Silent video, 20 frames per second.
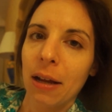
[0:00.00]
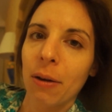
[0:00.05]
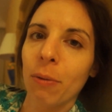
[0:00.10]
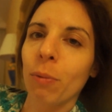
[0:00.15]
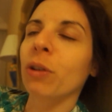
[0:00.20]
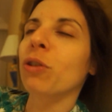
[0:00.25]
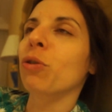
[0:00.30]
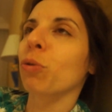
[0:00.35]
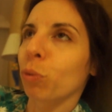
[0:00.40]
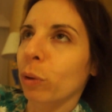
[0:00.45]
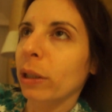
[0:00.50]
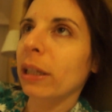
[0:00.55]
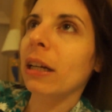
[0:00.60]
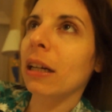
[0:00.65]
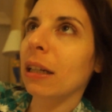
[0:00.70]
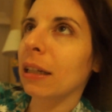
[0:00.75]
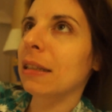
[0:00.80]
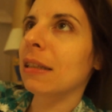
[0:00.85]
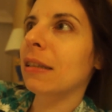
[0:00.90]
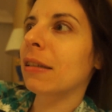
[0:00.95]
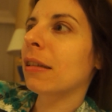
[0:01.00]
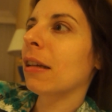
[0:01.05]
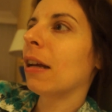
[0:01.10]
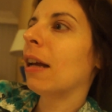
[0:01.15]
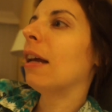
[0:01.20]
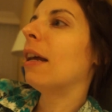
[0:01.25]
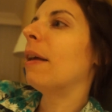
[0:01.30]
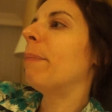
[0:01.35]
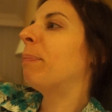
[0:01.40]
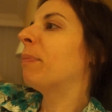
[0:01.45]
What's real is
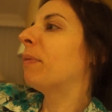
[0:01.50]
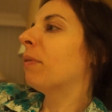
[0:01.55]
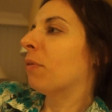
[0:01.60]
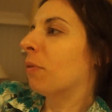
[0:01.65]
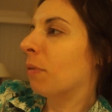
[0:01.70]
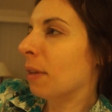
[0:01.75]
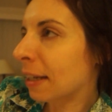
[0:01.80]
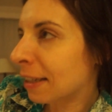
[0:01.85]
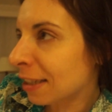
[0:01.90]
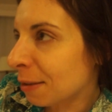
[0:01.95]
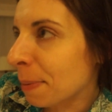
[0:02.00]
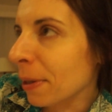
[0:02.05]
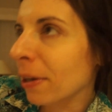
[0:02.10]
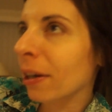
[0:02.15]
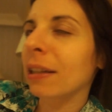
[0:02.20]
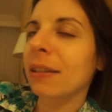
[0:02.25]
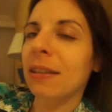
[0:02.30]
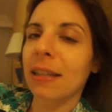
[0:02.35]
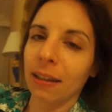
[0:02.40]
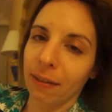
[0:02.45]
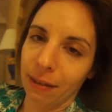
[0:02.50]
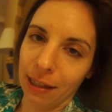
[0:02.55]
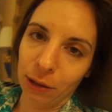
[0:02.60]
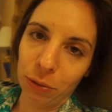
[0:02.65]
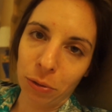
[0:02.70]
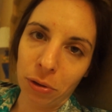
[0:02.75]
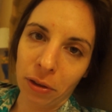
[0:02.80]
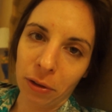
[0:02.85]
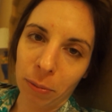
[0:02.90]
experiencing things with